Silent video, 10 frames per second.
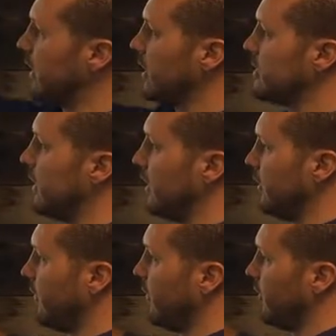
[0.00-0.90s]
talked about in
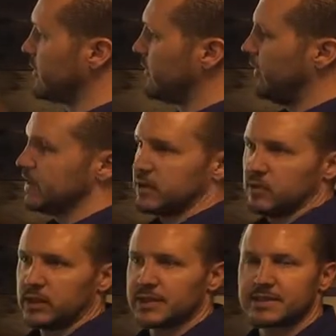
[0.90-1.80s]
your first visit
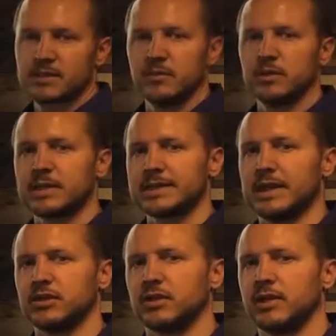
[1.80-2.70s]
what a
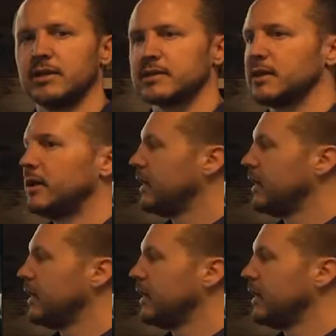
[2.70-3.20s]
subluxation is.